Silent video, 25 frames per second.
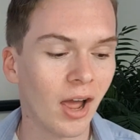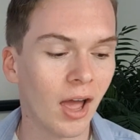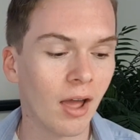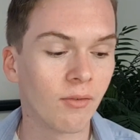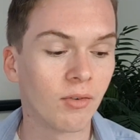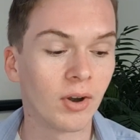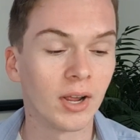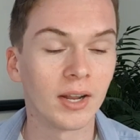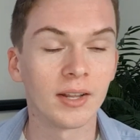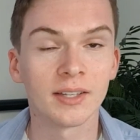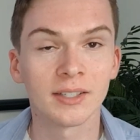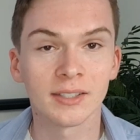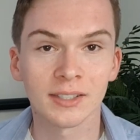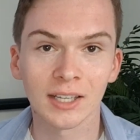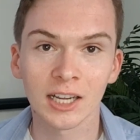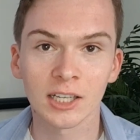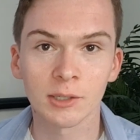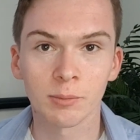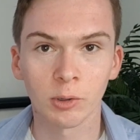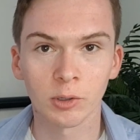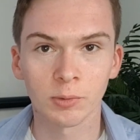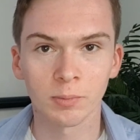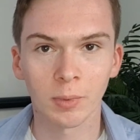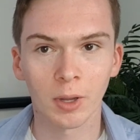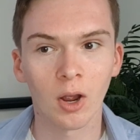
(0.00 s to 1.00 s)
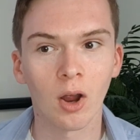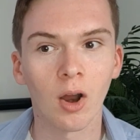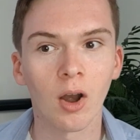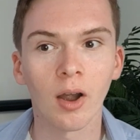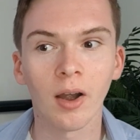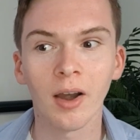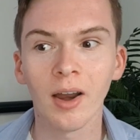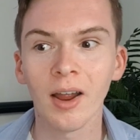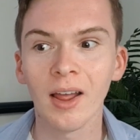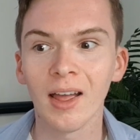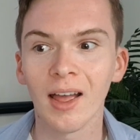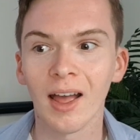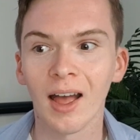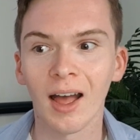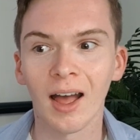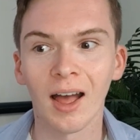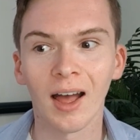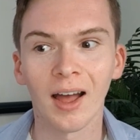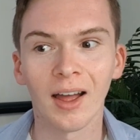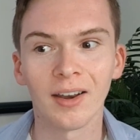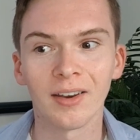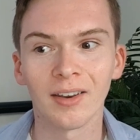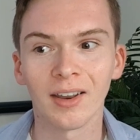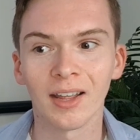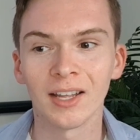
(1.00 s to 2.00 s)
I've read 6 books by her,
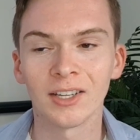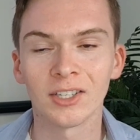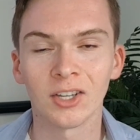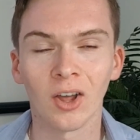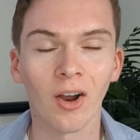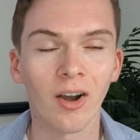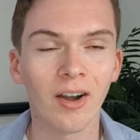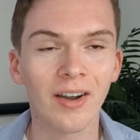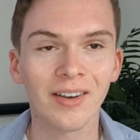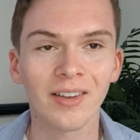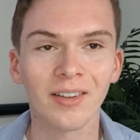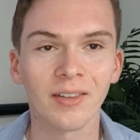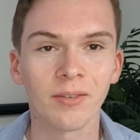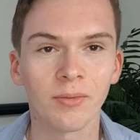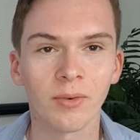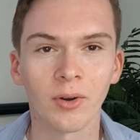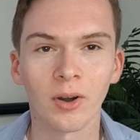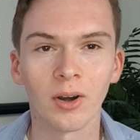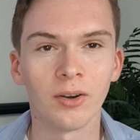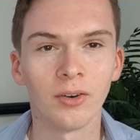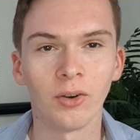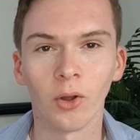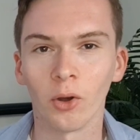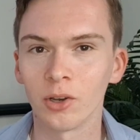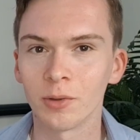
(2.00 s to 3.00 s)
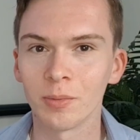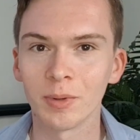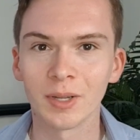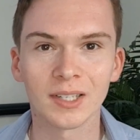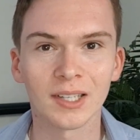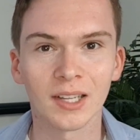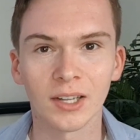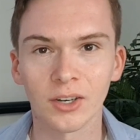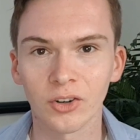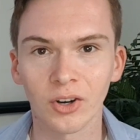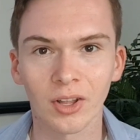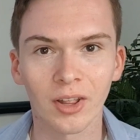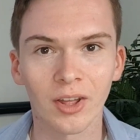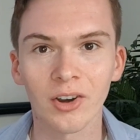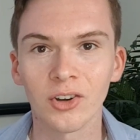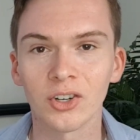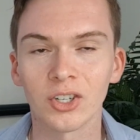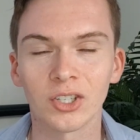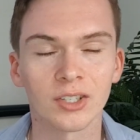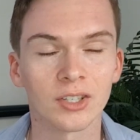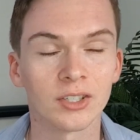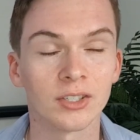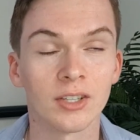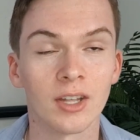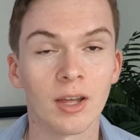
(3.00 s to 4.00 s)
and it's hard for it not to be Cassandra Clare
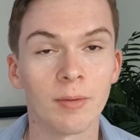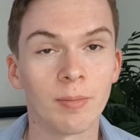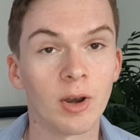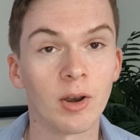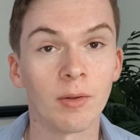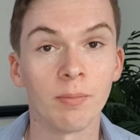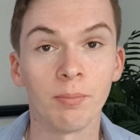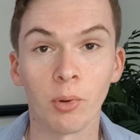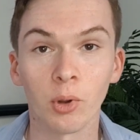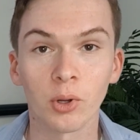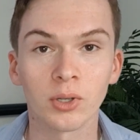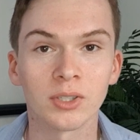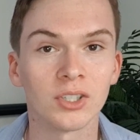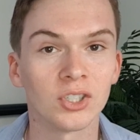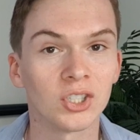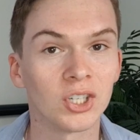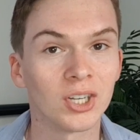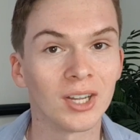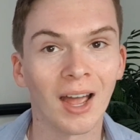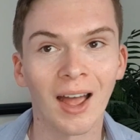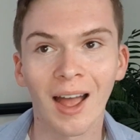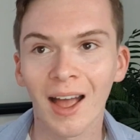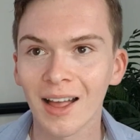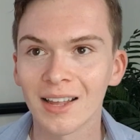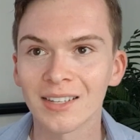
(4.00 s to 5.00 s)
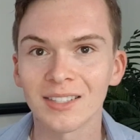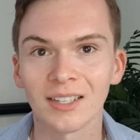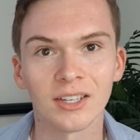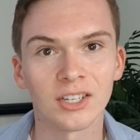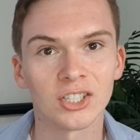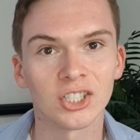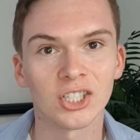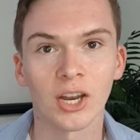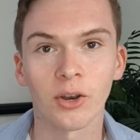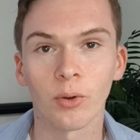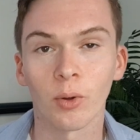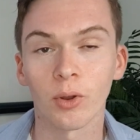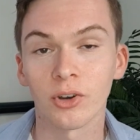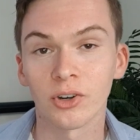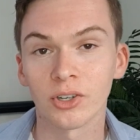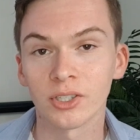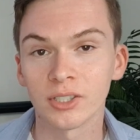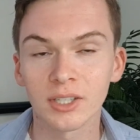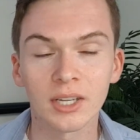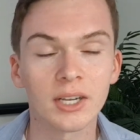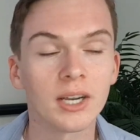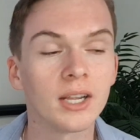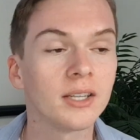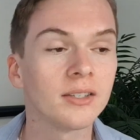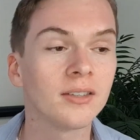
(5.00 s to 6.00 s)
just because the amount of books that she has in the Shadowhunter
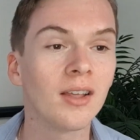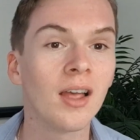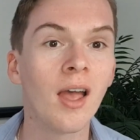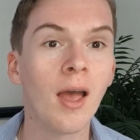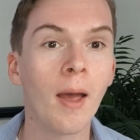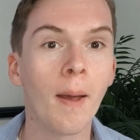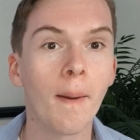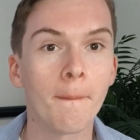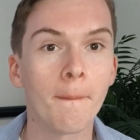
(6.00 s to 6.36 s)
series,